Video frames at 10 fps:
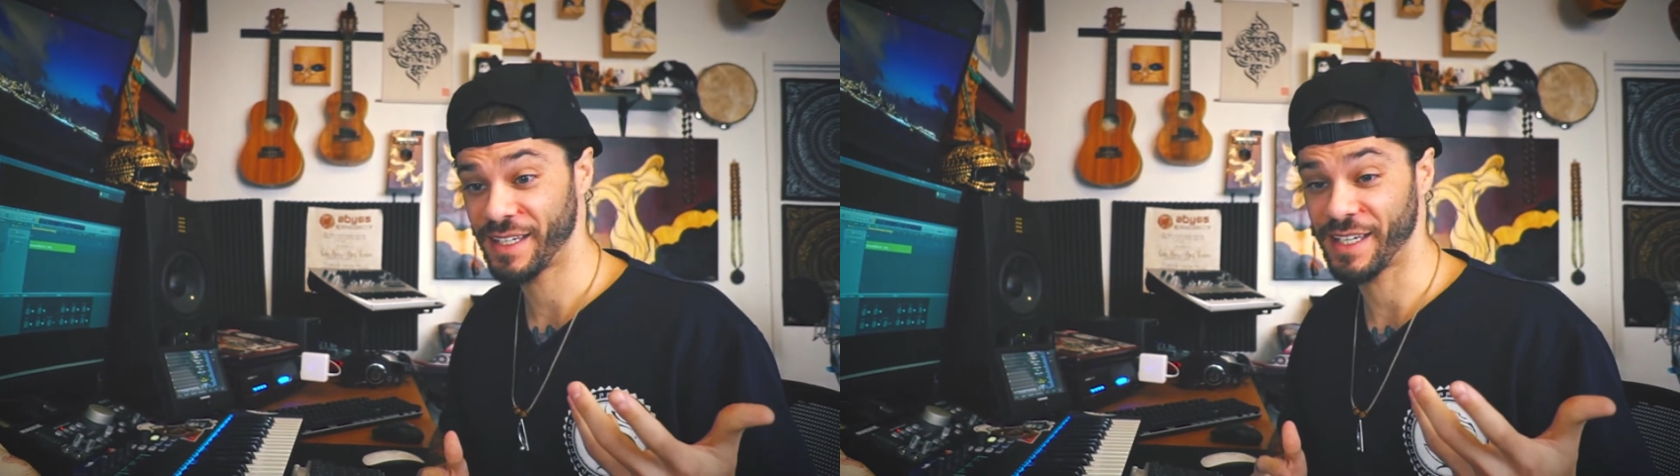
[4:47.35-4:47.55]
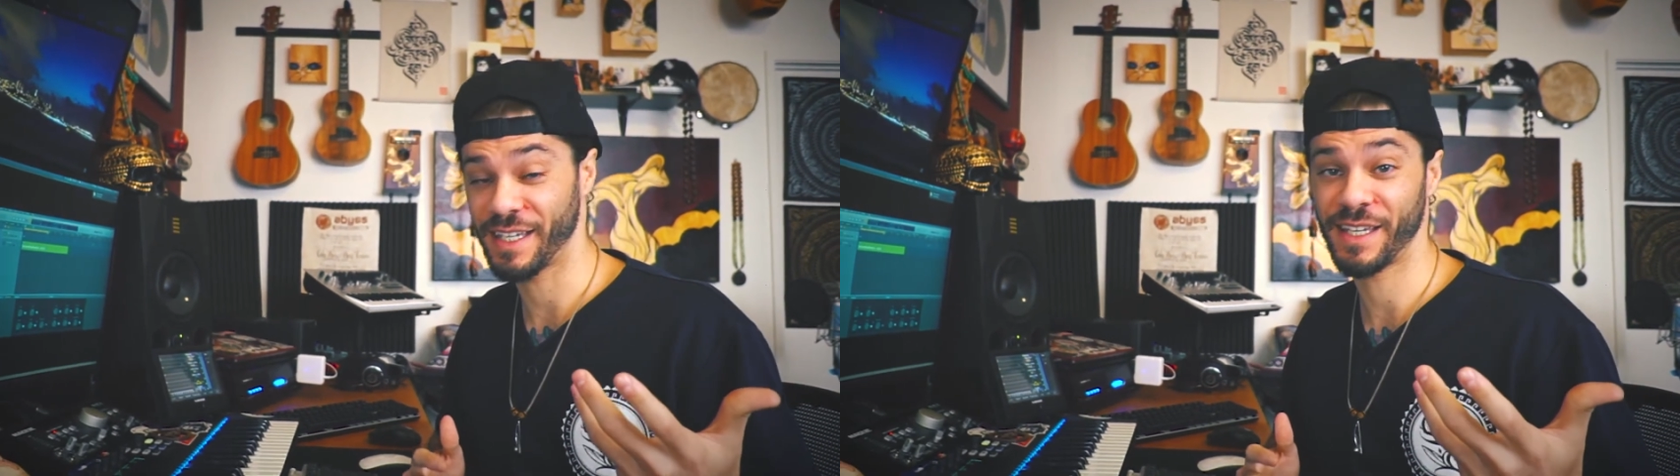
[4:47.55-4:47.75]

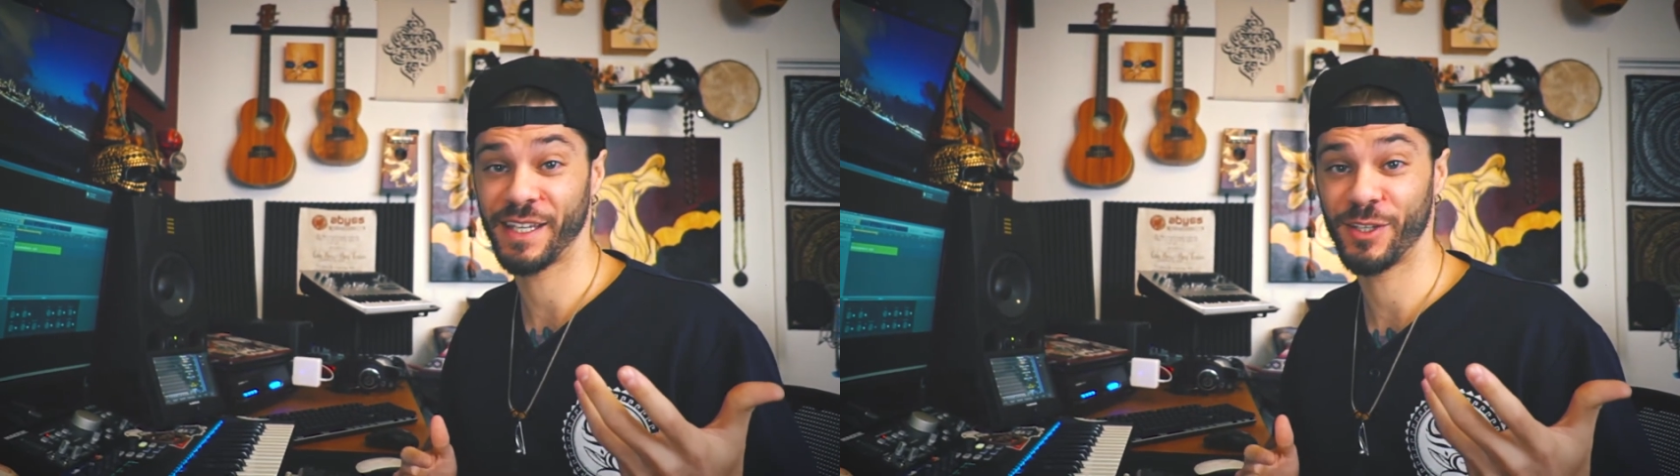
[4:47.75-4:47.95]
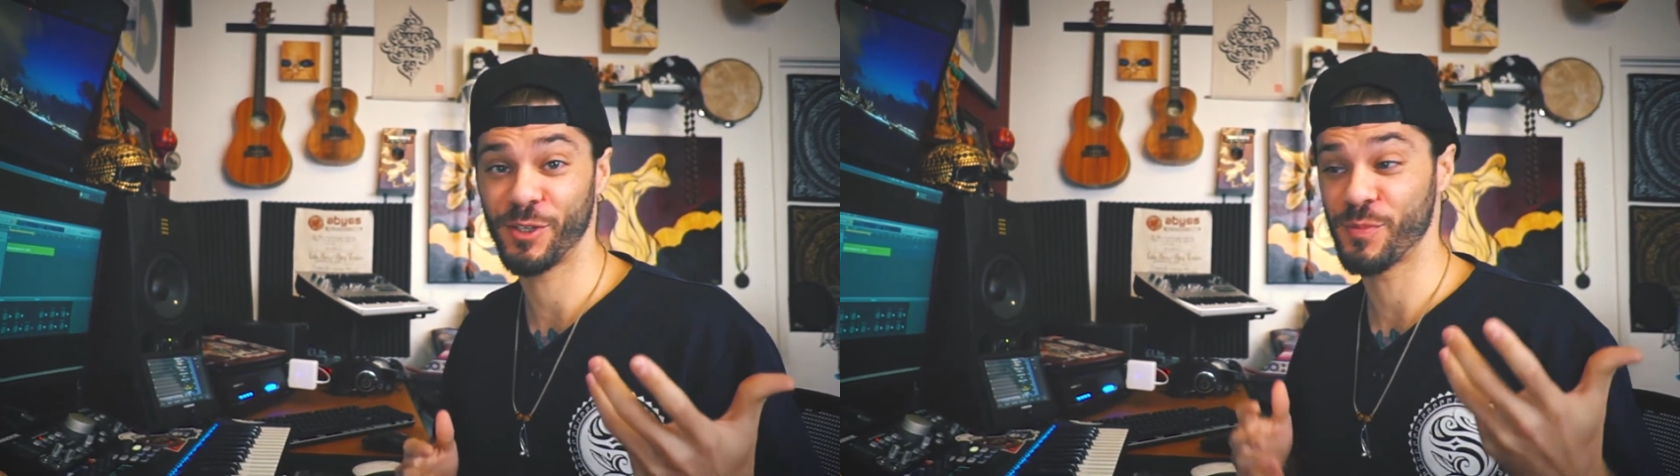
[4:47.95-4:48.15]

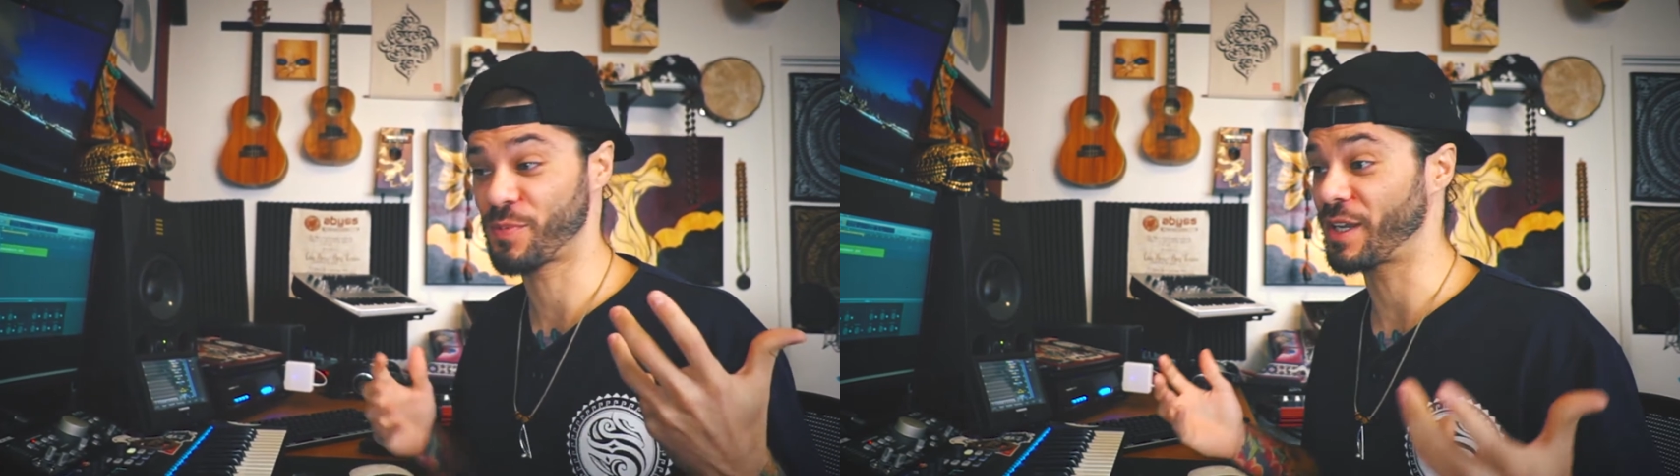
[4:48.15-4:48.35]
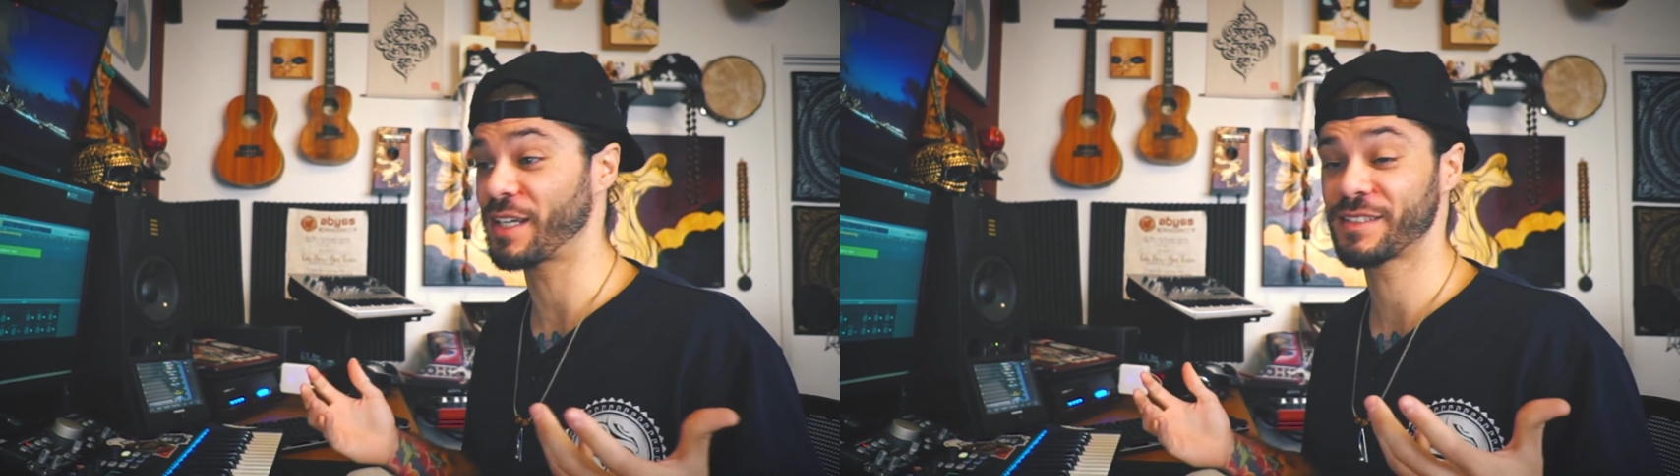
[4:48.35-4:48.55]
and you
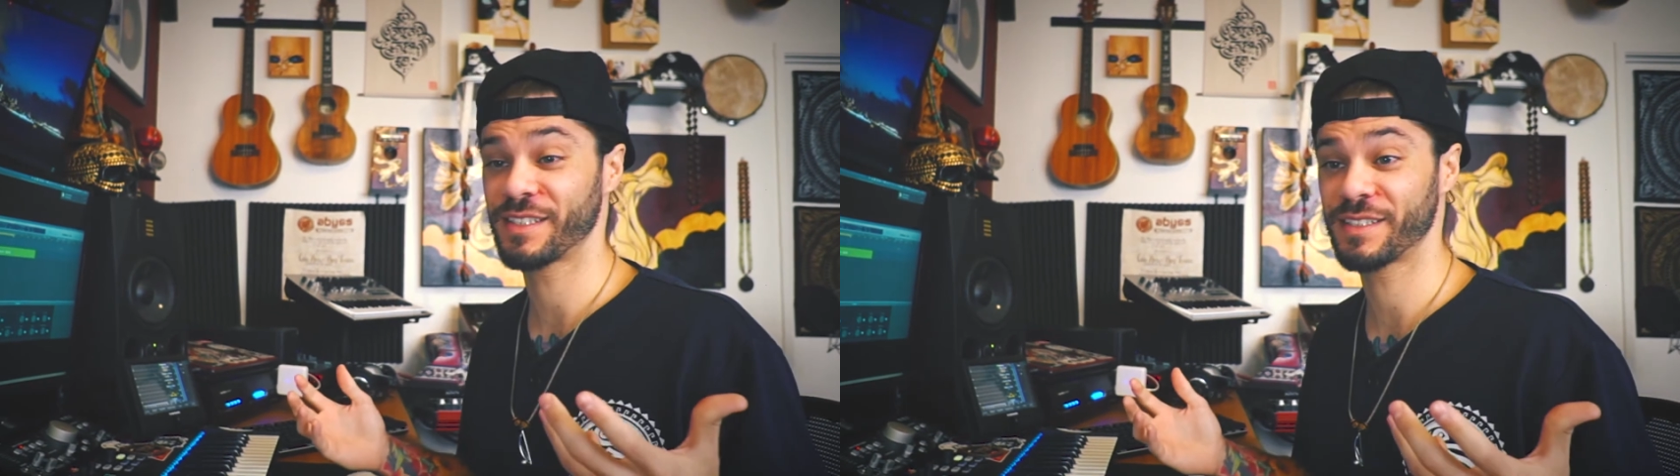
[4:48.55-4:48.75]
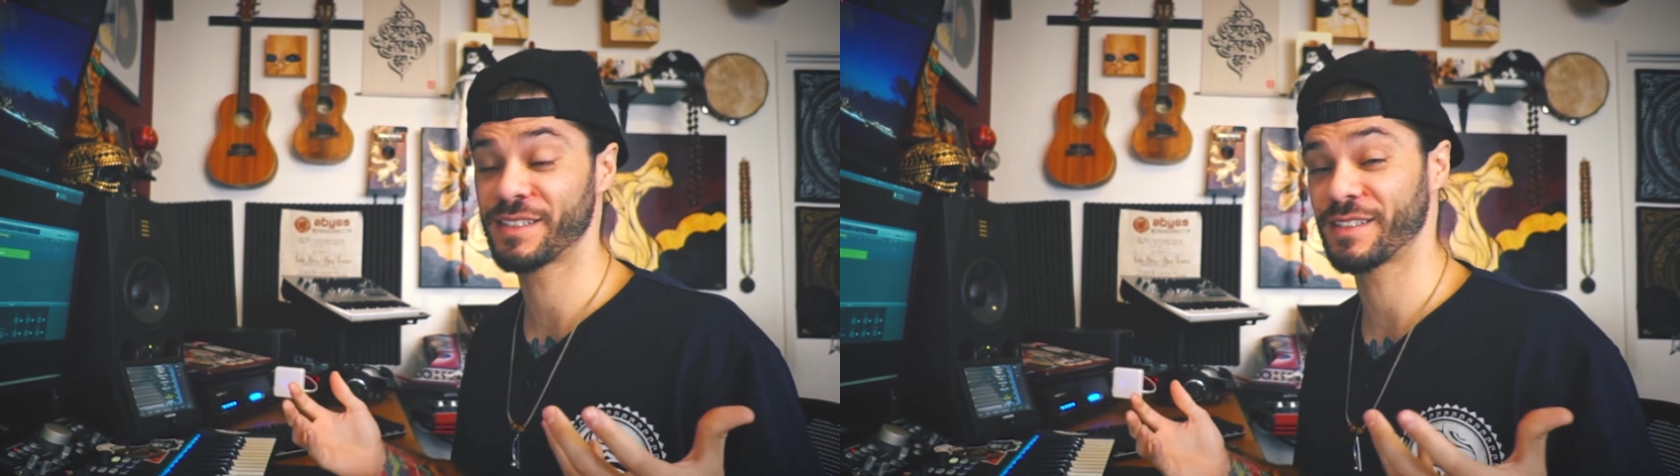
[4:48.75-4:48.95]
process